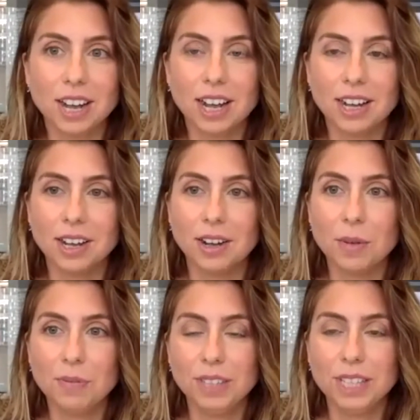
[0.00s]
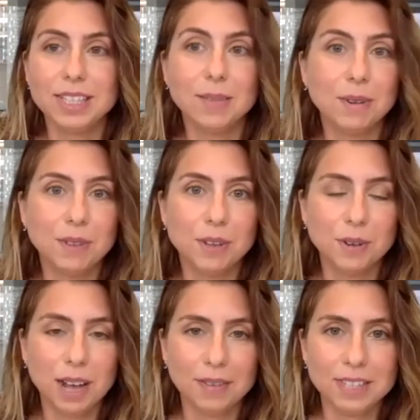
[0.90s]
Hopefully some of you
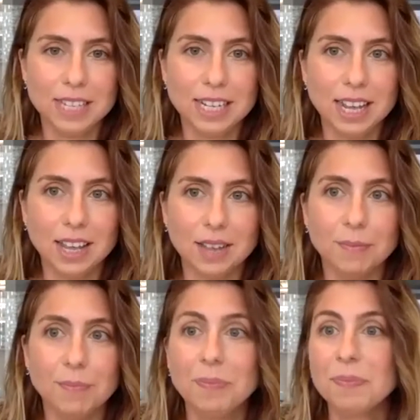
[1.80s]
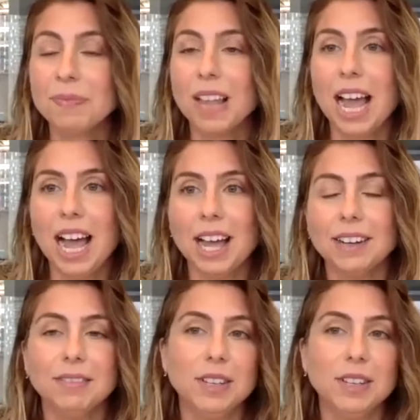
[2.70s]
have seen him at,